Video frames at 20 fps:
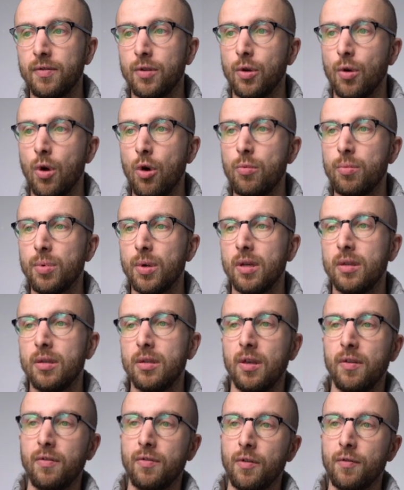if you
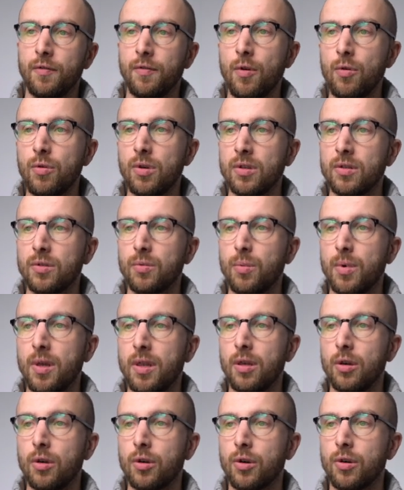open, if you focus
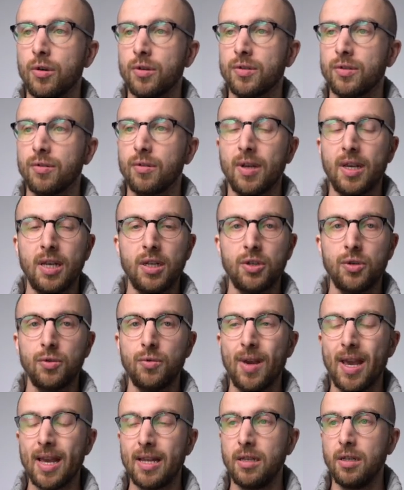with your cursor
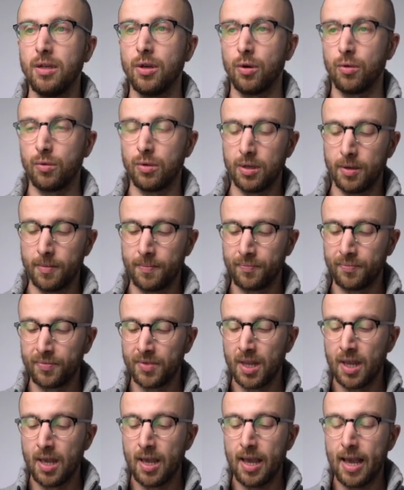into any node,
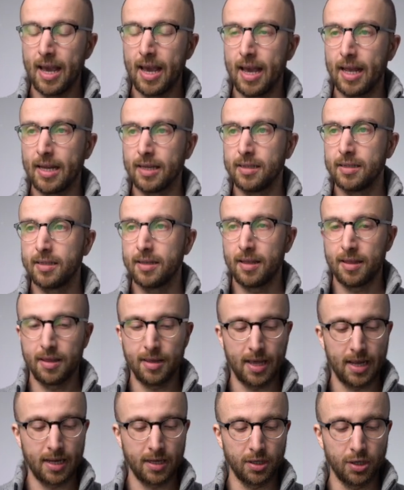and
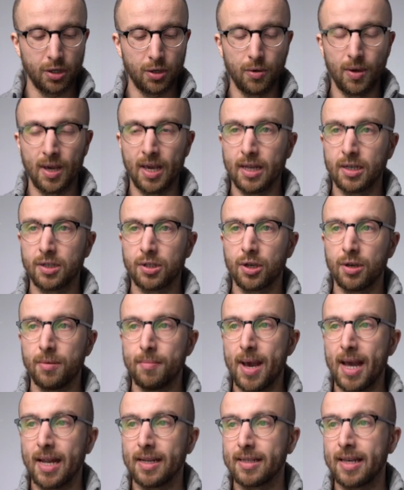then you hit
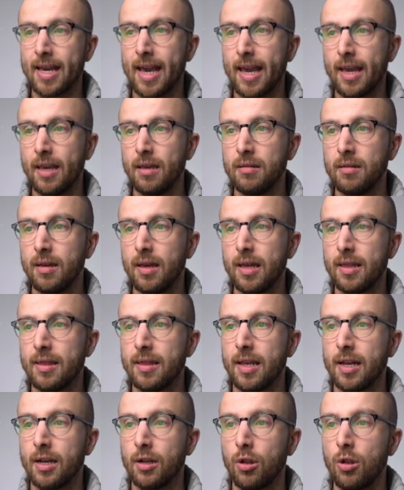Command K and
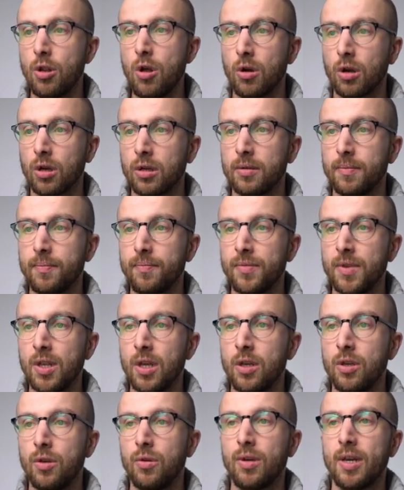then lock,
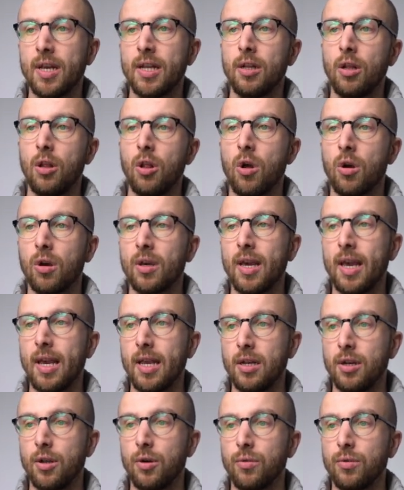you can lock
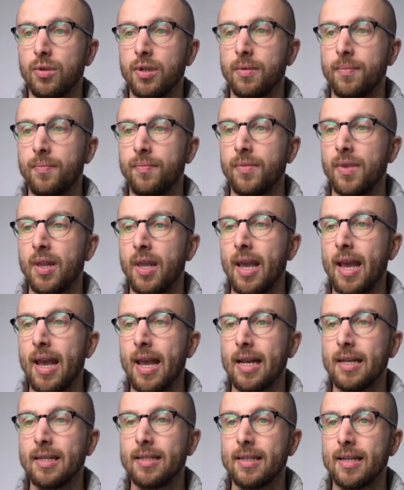a node.
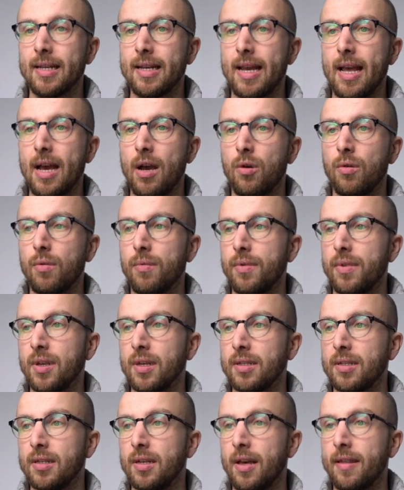And now
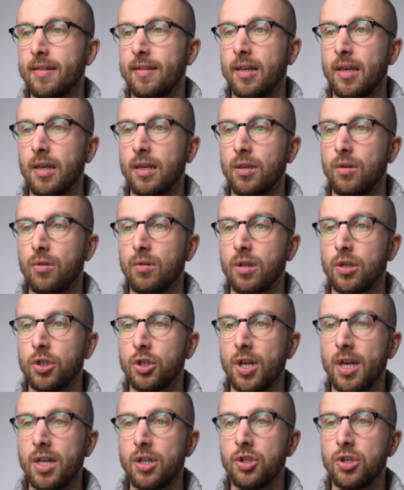there's nothing you can
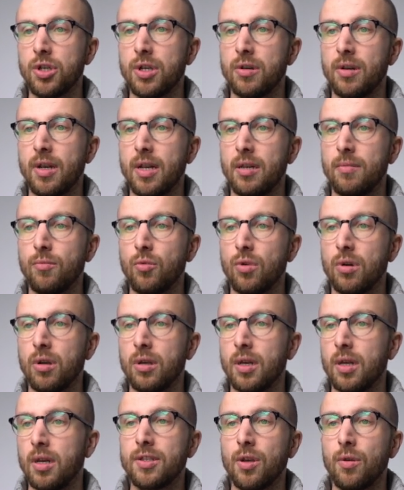change here
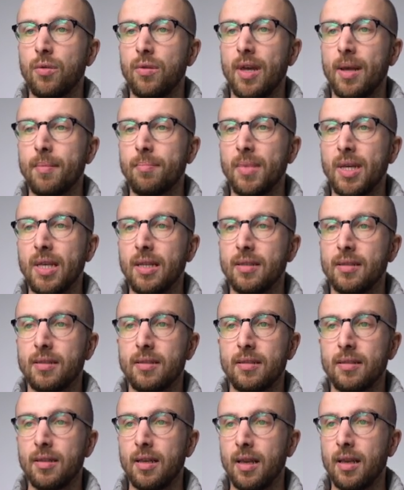anymore. And so that
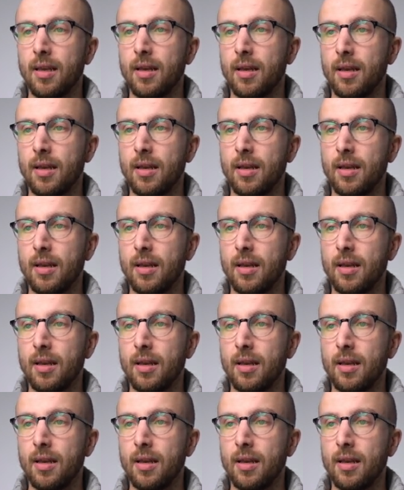means